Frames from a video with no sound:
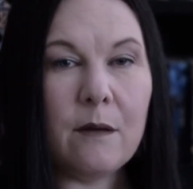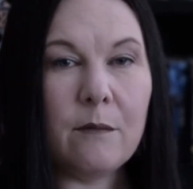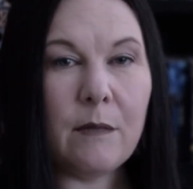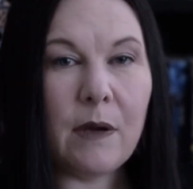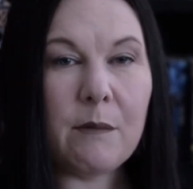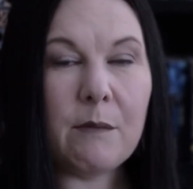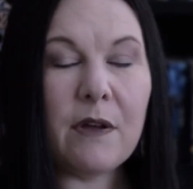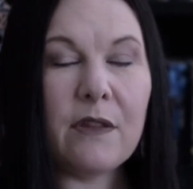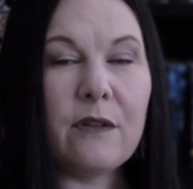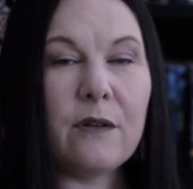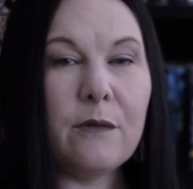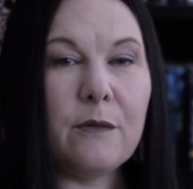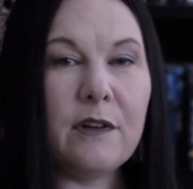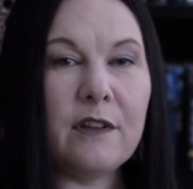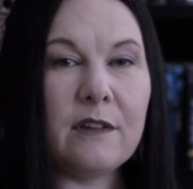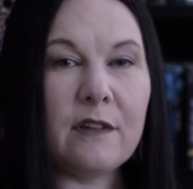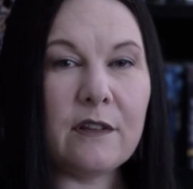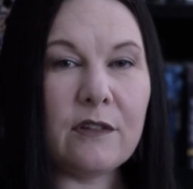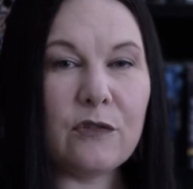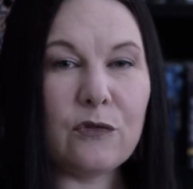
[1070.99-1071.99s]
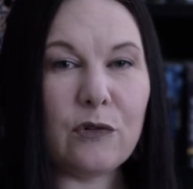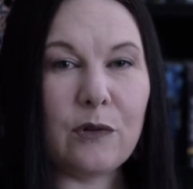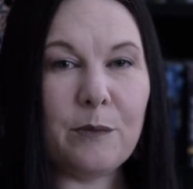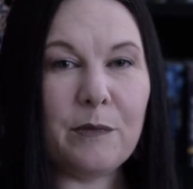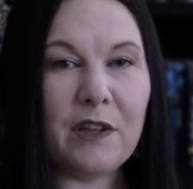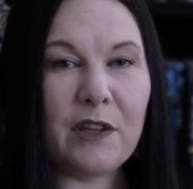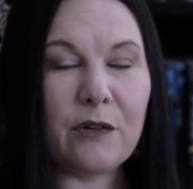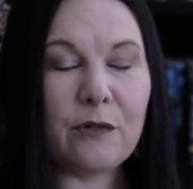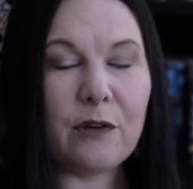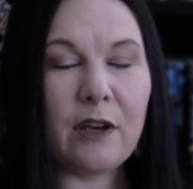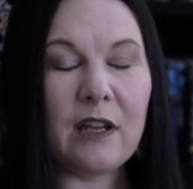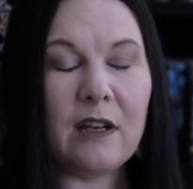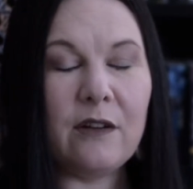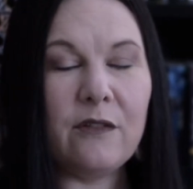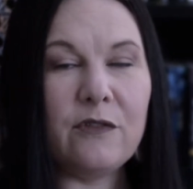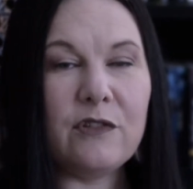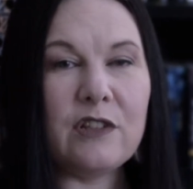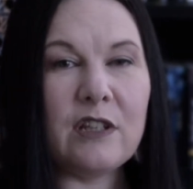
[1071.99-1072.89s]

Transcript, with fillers: My mother was extremely creative.